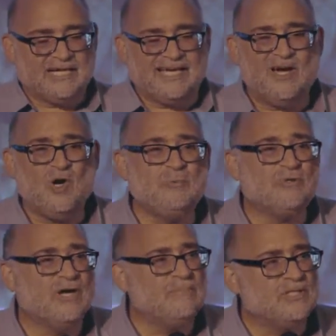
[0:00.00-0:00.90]
I hope
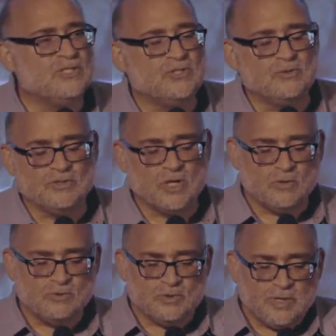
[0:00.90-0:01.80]
Crumpet knew,
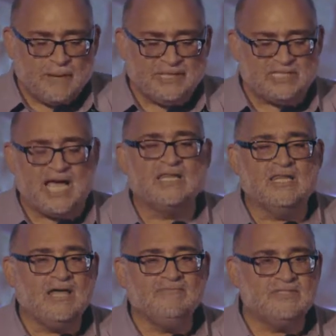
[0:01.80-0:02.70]
know, knew how much I
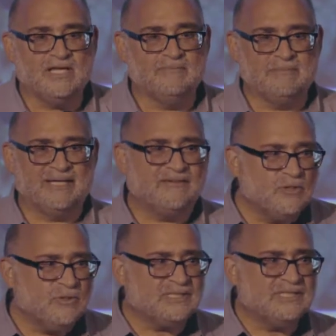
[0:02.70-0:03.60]
loved him. And I'm like, of
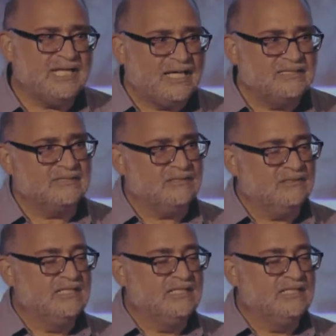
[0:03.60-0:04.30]
course he does, you know?